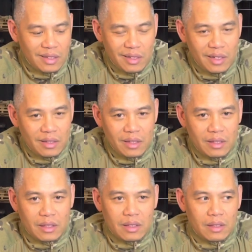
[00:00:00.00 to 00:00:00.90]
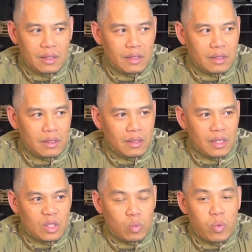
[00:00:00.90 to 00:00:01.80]
it's
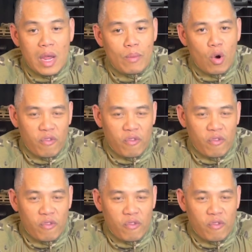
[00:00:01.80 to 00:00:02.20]
way more